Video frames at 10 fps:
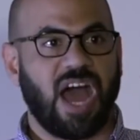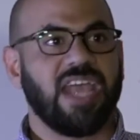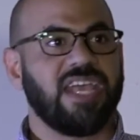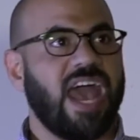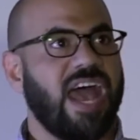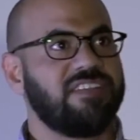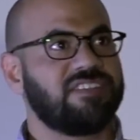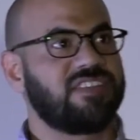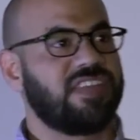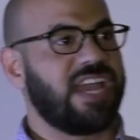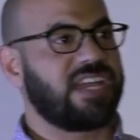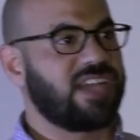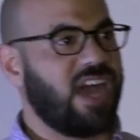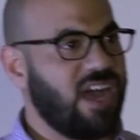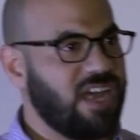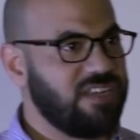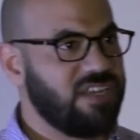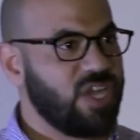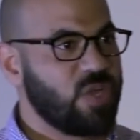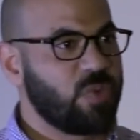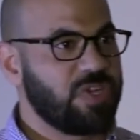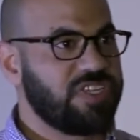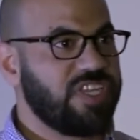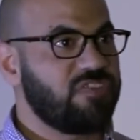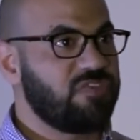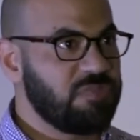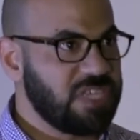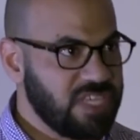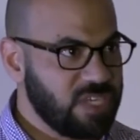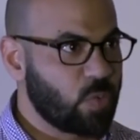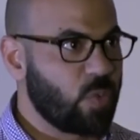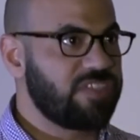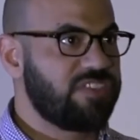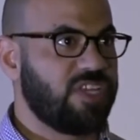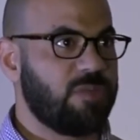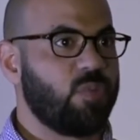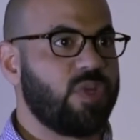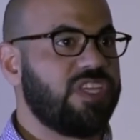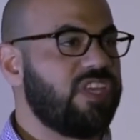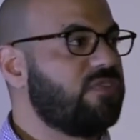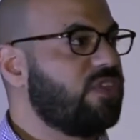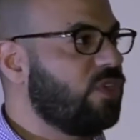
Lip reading: I asked that God would give me wisdom, would give the